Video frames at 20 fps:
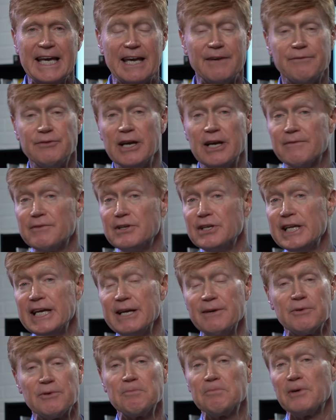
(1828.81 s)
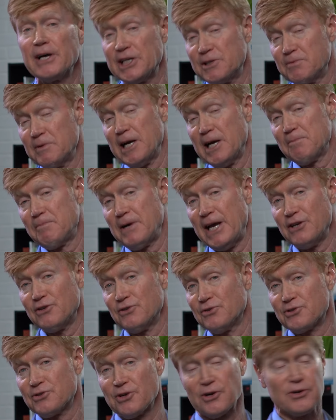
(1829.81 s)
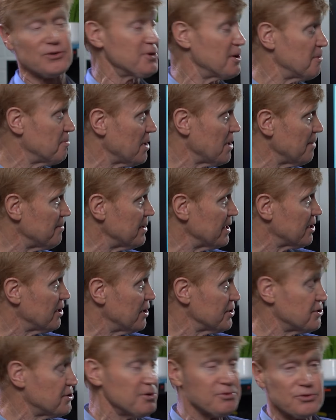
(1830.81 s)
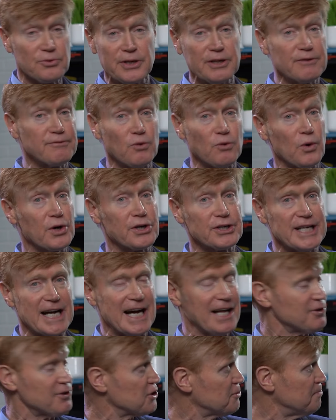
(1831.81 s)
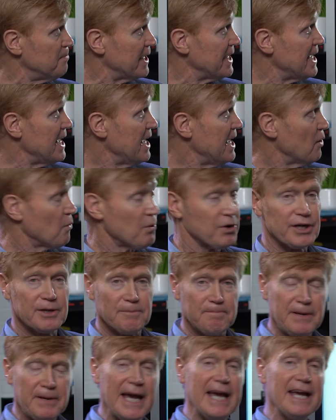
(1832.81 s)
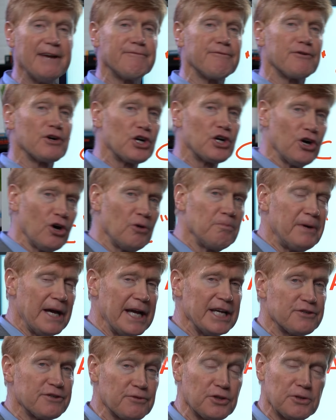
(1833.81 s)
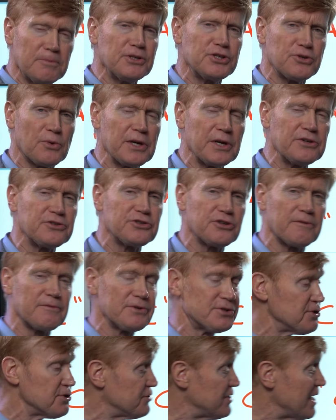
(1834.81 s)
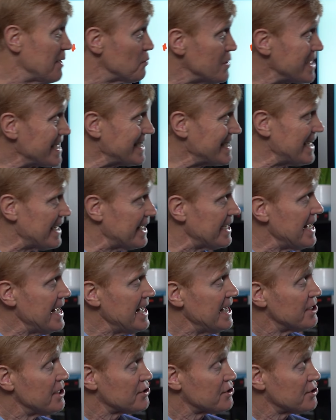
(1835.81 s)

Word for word: If you have a knee replacement, outpatient surgery, probably costs you $300 to $400. But we're going to pay for copays for the majority of services that we get.